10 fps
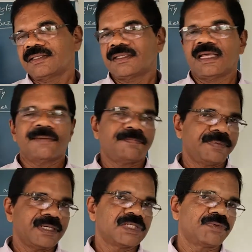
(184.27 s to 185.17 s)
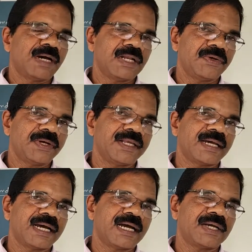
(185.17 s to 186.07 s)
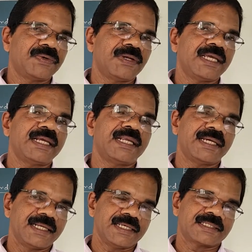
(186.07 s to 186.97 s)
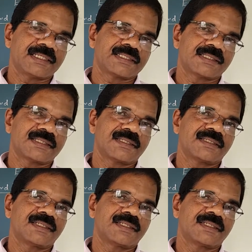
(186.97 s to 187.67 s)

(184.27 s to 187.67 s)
the pH value gradually decreases.